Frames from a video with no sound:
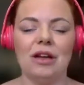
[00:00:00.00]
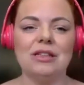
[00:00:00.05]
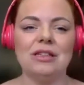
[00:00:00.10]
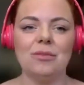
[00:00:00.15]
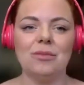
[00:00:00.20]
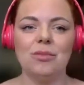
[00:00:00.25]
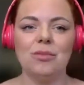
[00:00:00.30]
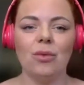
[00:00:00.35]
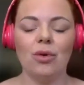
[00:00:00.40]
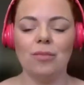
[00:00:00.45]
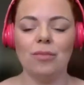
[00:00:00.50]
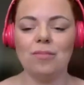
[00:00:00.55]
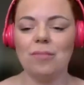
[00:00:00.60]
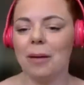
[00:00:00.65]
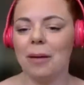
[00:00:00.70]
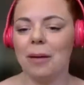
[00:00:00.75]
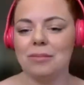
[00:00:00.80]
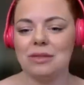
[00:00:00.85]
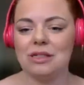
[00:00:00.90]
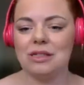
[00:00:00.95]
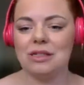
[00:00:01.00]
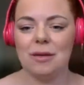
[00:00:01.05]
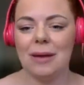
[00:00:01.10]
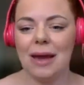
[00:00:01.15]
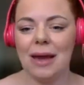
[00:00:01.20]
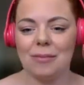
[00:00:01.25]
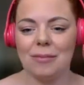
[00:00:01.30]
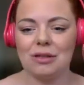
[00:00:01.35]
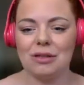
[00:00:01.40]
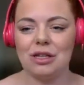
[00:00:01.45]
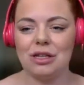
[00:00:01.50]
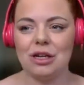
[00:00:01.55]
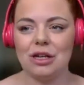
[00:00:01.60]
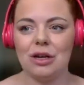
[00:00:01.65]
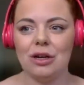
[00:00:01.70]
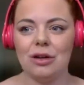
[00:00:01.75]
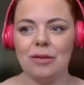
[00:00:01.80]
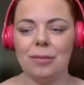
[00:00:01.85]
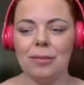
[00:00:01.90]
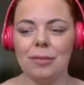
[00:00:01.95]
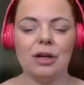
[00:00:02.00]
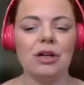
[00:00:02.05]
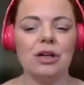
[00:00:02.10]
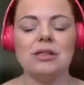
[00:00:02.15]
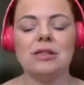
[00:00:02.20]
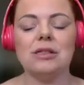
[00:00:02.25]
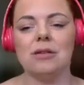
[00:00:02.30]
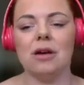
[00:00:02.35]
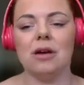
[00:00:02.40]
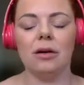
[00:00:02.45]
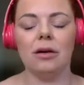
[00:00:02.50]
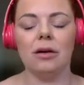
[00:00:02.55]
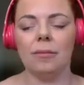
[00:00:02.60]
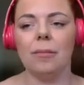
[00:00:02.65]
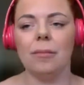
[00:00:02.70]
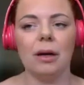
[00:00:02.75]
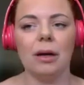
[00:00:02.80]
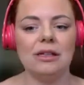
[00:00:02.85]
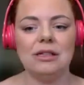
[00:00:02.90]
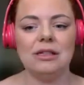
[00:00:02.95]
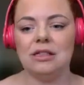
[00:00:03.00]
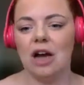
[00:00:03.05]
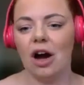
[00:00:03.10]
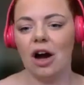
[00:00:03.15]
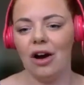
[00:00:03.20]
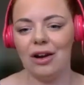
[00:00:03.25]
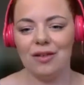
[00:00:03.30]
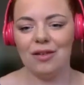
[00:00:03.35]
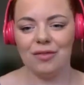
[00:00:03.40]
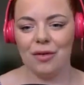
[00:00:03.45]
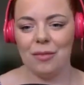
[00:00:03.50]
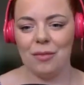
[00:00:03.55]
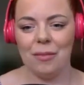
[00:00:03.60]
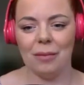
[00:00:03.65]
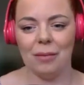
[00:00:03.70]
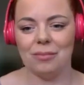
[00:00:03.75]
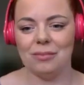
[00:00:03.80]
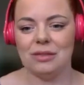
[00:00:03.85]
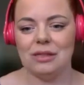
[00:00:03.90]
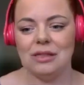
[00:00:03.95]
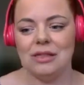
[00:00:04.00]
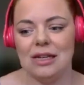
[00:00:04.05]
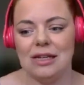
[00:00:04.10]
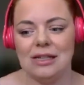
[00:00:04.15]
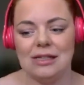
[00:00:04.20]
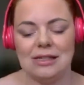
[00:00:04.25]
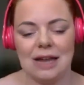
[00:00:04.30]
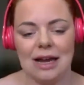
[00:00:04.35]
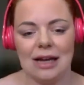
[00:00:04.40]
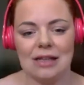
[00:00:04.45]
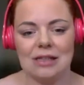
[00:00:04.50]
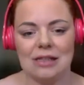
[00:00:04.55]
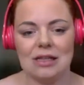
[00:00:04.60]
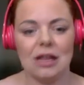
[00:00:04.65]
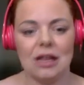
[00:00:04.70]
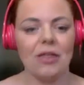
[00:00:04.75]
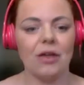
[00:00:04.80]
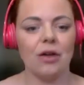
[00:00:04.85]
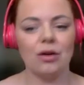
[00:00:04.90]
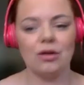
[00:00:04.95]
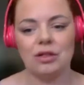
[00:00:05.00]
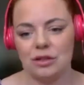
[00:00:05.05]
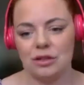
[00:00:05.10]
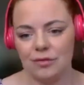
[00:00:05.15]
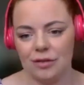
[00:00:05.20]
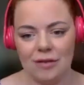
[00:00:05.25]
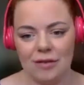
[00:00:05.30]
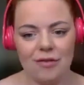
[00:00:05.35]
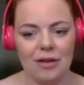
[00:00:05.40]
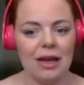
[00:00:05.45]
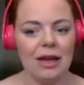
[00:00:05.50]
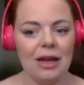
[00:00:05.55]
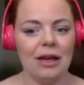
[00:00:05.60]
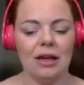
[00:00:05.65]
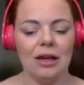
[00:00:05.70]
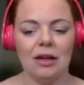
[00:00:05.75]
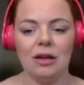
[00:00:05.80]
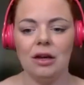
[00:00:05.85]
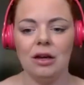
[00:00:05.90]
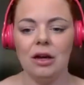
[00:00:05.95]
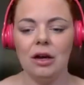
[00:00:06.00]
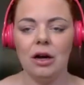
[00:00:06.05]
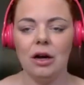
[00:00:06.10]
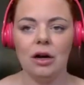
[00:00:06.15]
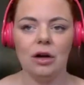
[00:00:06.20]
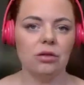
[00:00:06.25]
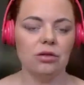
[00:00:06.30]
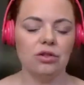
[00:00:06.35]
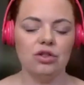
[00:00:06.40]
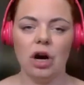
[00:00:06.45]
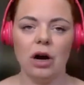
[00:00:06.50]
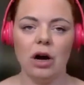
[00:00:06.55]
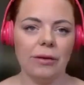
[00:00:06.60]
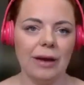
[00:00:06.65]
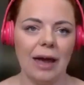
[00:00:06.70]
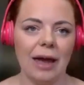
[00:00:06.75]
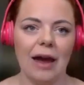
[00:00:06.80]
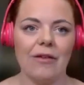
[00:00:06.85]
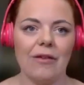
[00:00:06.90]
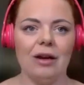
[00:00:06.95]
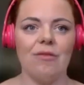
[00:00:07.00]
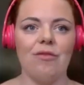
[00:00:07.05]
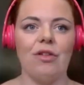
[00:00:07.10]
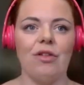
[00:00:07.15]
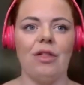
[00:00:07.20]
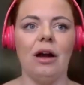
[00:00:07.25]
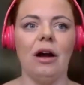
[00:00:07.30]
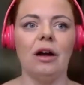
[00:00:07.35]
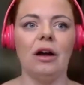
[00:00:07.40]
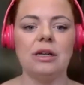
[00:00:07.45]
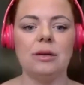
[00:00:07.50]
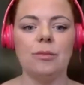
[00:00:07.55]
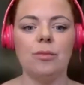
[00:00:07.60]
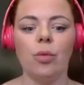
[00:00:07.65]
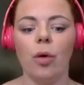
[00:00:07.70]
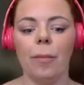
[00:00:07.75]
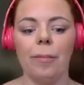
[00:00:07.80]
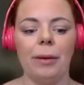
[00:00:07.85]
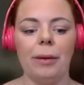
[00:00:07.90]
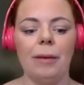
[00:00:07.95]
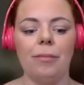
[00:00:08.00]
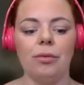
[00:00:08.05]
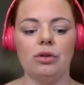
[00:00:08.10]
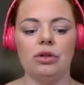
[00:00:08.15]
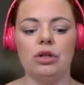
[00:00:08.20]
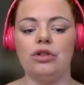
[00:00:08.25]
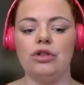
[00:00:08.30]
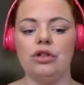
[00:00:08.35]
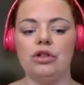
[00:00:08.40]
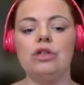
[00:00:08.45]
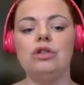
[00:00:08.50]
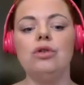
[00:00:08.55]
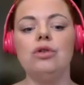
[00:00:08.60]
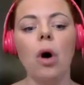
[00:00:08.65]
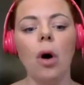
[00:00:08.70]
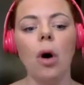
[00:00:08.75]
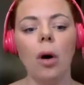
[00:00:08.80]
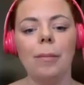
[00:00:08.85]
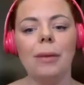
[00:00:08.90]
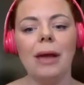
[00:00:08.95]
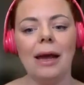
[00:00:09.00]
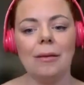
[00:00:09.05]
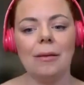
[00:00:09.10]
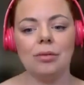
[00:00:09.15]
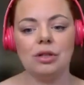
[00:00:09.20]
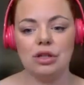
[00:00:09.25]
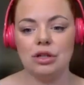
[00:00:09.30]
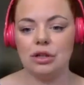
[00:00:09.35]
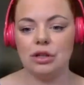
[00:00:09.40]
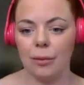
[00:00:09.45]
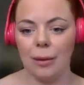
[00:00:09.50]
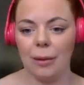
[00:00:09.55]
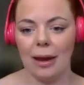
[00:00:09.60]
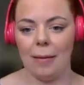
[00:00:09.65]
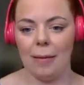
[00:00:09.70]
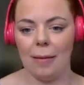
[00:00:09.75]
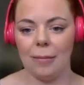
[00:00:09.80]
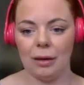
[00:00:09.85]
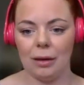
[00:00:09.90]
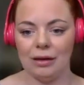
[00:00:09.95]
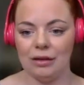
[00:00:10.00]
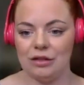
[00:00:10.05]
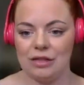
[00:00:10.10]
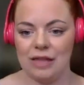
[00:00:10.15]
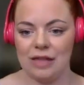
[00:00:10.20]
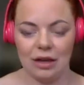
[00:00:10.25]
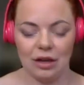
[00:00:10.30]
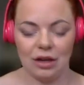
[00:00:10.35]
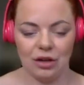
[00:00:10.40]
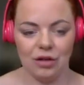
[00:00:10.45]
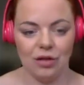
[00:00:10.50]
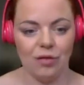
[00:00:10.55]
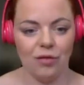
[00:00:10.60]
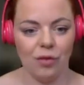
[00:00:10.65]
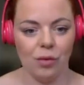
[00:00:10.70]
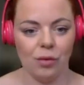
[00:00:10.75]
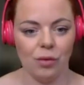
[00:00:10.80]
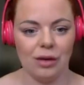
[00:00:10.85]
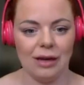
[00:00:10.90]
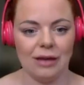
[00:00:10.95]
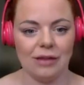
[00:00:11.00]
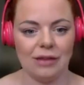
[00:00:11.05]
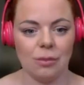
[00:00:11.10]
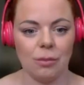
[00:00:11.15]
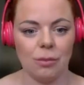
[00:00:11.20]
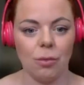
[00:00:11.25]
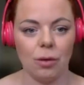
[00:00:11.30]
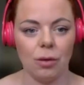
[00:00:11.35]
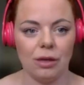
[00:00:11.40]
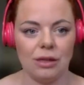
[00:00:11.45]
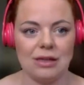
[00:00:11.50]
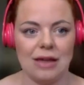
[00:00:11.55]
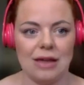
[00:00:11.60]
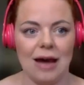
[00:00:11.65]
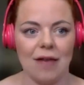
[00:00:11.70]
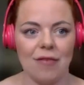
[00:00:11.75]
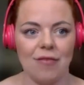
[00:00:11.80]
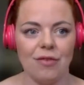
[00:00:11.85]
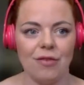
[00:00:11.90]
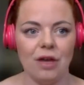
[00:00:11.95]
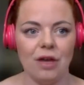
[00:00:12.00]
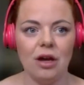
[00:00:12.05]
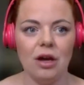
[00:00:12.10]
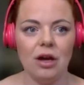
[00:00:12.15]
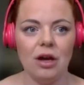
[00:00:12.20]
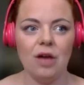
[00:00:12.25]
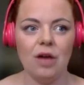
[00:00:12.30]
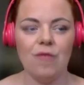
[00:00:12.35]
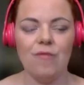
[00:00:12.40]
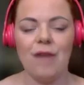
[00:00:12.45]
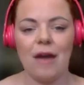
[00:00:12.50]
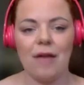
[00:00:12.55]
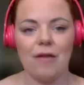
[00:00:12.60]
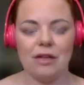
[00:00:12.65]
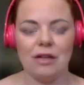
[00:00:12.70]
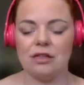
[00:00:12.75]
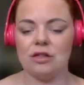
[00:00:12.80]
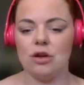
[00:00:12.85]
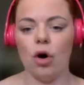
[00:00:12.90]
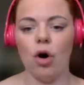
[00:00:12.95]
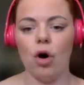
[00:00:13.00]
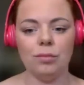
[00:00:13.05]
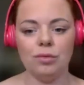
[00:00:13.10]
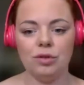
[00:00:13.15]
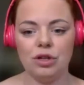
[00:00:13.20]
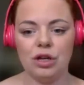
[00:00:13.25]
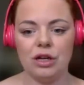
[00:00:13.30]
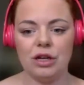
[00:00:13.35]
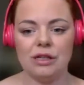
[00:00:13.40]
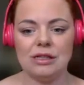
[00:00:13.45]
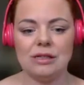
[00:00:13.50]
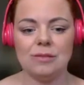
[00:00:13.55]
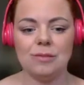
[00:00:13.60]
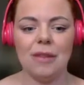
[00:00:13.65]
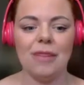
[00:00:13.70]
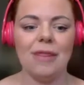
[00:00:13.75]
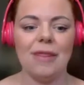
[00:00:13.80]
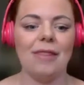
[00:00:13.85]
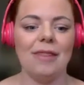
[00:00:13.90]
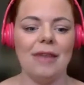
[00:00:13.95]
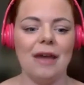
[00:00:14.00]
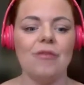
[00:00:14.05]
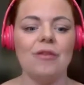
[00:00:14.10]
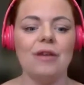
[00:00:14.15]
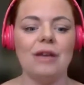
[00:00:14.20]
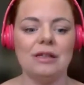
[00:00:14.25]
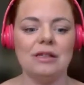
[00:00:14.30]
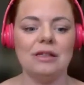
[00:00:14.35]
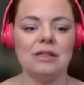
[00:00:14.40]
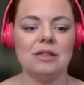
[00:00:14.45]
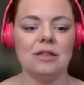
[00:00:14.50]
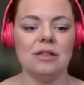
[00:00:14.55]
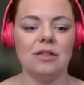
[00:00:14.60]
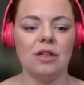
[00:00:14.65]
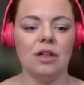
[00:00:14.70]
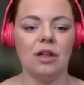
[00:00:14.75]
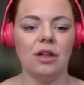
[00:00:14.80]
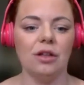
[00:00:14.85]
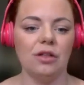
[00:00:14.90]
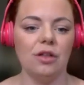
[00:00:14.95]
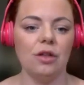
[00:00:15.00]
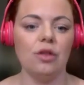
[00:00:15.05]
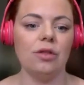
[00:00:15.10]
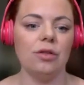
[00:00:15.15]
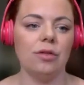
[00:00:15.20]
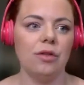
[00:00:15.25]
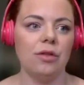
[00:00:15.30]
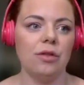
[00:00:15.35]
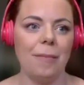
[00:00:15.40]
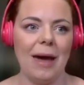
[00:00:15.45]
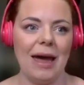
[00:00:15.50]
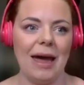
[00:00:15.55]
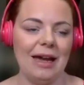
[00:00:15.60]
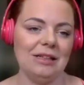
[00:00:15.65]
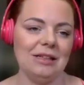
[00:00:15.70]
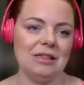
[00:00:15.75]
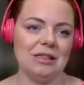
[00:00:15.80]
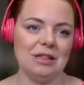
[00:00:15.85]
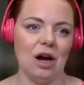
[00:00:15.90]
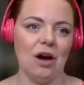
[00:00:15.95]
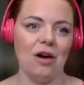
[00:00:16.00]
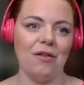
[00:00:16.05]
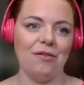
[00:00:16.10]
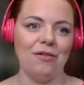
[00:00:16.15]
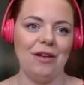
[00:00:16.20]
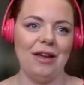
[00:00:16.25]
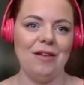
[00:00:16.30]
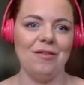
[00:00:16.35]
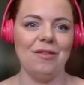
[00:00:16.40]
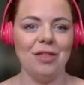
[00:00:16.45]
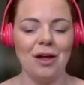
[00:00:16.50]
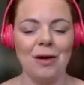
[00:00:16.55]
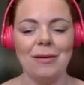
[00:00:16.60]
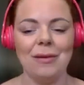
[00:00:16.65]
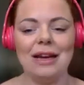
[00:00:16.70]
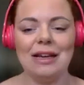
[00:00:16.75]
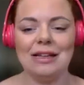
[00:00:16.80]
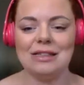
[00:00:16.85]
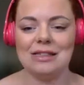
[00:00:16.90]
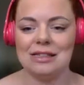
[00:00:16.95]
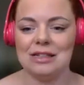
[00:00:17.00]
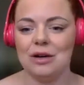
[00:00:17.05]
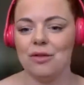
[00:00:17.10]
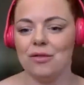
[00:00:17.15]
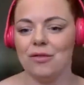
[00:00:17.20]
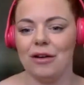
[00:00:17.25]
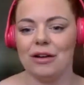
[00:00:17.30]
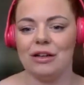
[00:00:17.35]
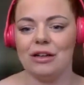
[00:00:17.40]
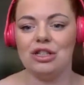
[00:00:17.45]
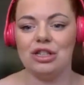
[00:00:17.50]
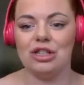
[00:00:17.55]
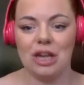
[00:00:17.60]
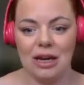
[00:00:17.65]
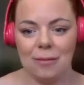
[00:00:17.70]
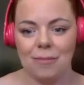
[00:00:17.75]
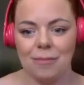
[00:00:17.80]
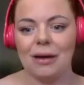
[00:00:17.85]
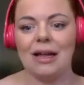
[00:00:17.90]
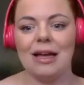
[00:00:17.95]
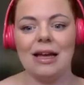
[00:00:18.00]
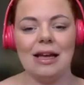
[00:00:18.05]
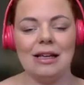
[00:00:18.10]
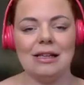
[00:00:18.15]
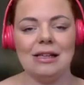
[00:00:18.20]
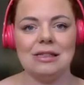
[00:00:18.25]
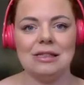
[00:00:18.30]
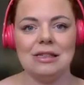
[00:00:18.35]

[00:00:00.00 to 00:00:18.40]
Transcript: didn't want mums to be able to, because money's tight for mums these days, like the cost of living and childcare and everything. I didn't want people to just not be able to do it because they couldn't afford it. So I wanted to have various options, but then there is the paid stuff, even though it is still very cheap, but it is,